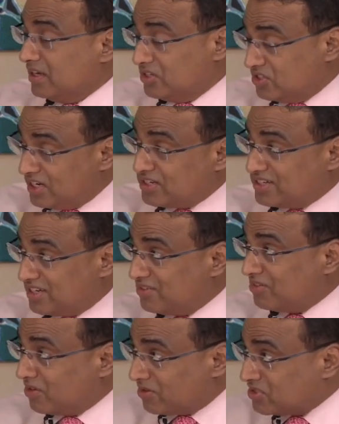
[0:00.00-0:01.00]
and she actually had
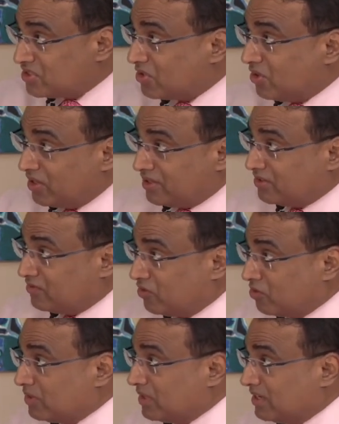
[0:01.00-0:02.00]
a large skull-like
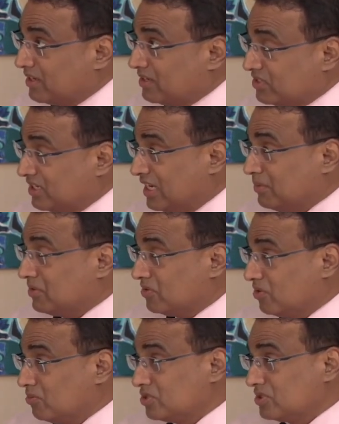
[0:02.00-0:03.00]
deformity. She came in
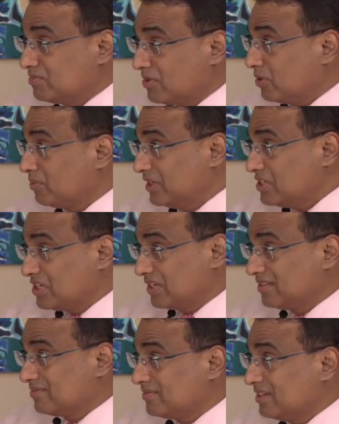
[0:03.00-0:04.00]
almost paraplegic,
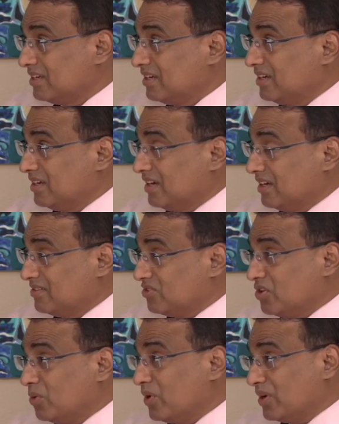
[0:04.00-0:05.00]
and
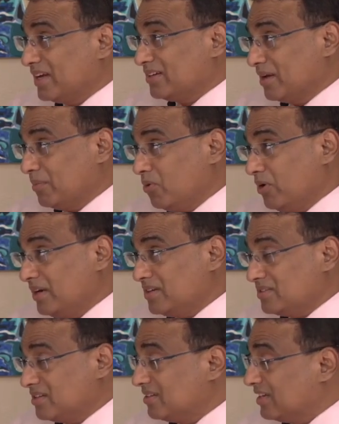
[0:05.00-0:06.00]
you don't want to get to that point
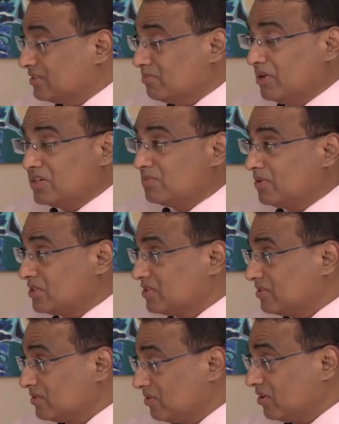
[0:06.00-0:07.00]
because then it takes much, much
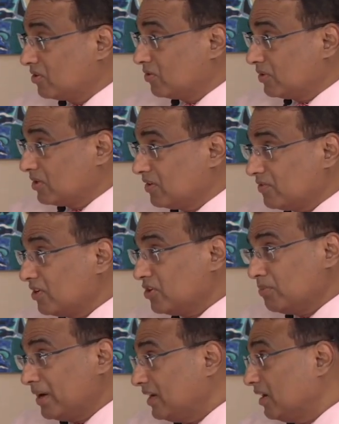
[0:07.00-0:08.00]
longer to recover, and
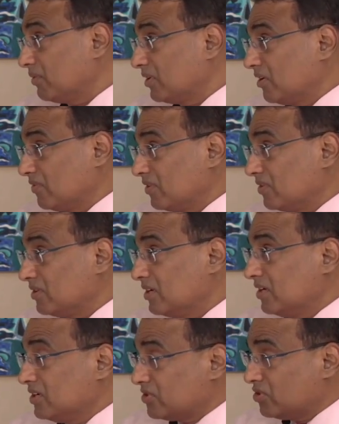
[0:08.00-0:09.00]
you might not recover.
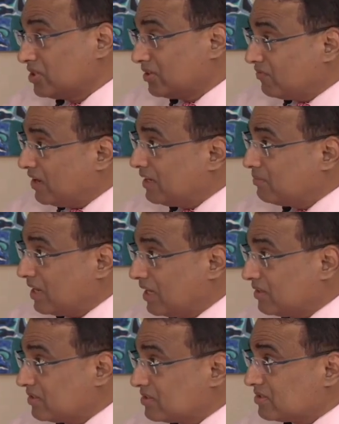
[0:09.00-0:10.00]
So it's that fine
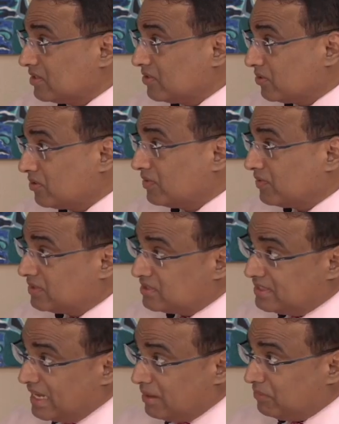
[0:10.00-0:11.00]
balance. The nerve, if it's
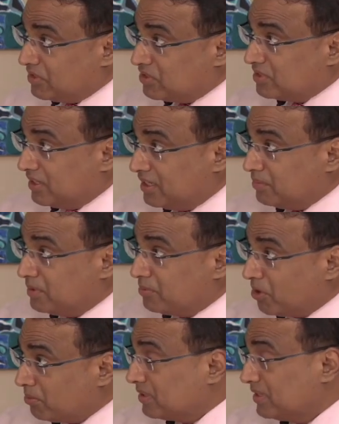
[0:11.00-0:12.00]
damaged, it can be
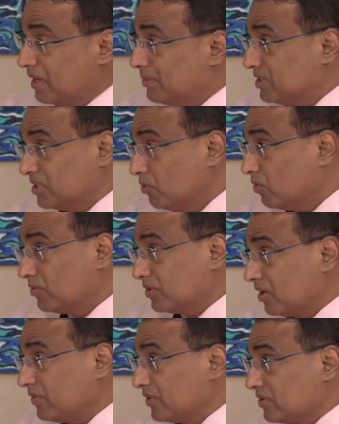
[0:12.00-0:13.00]
permanently damaged. It won't
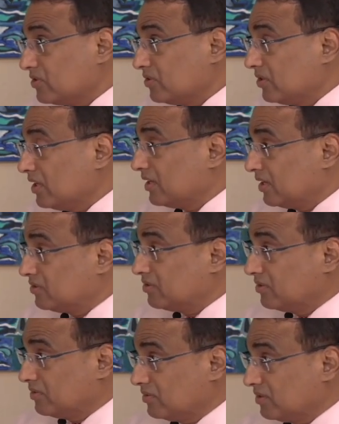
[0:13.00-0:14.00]
recover. So you got to get
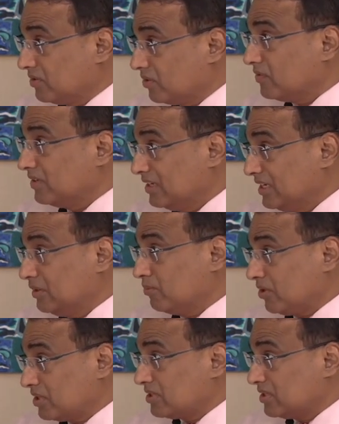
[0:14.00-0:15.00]
to the nerve and
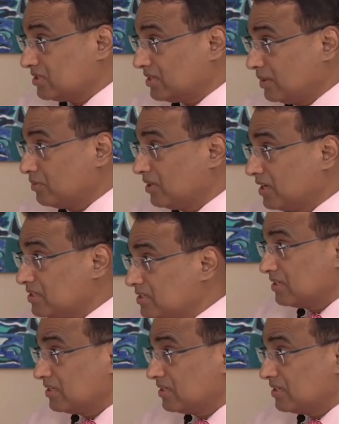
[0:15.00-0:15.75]
decompress it, stabilize